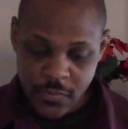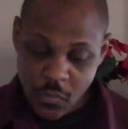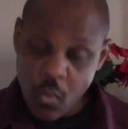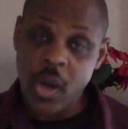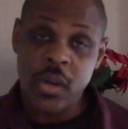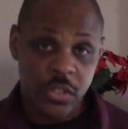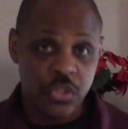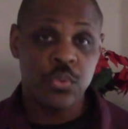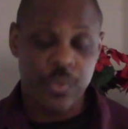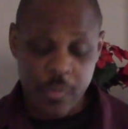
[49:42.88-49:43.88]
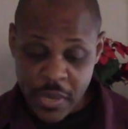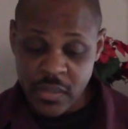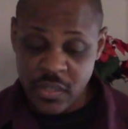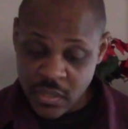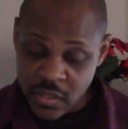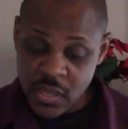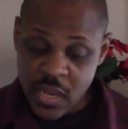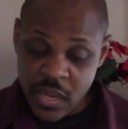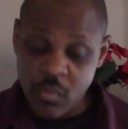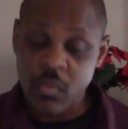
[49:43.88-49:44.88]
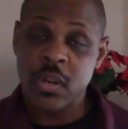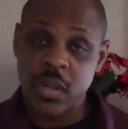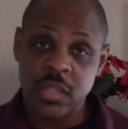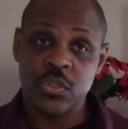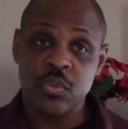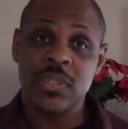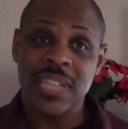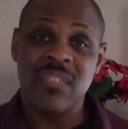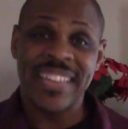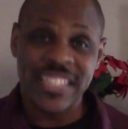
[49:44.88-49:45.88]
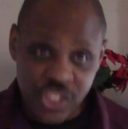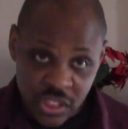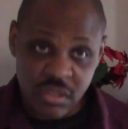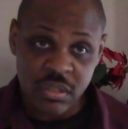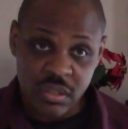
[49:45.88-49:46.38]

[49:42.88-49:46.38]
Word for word: One unto repentance and one unto salvation?